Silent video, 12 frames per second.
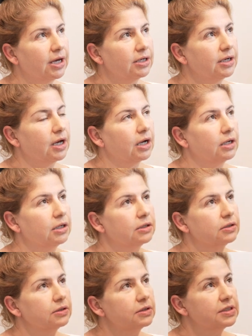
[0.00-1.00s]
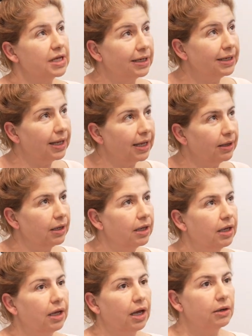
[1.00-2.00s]
on Sunday.
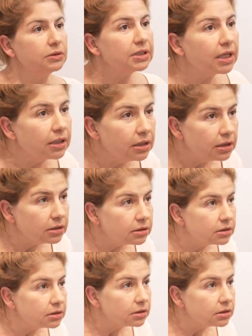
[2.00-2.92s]
I was like this.